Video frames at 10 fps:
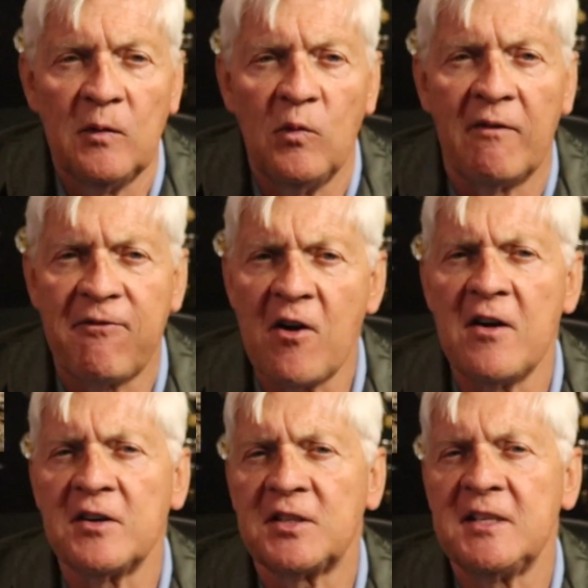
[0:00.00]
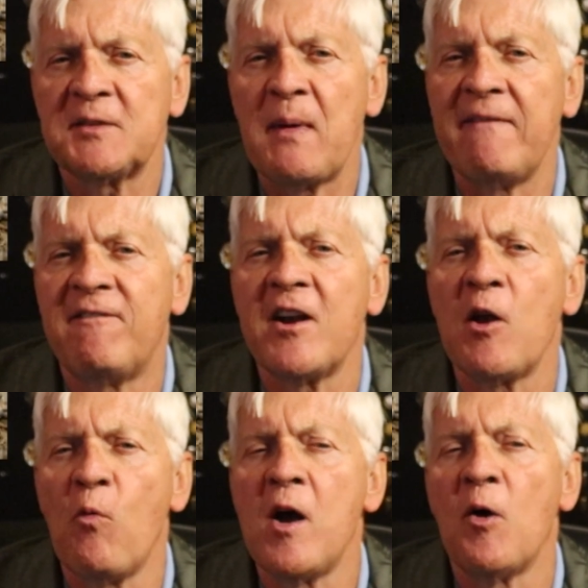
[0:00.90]
Well, first, this may
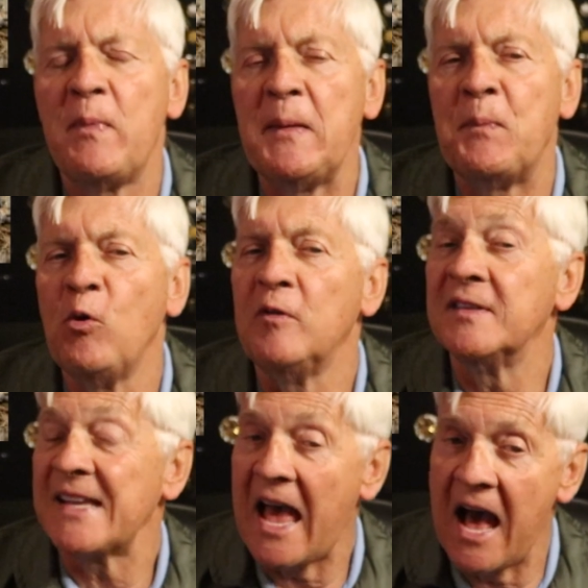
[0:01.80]
very well be Putin's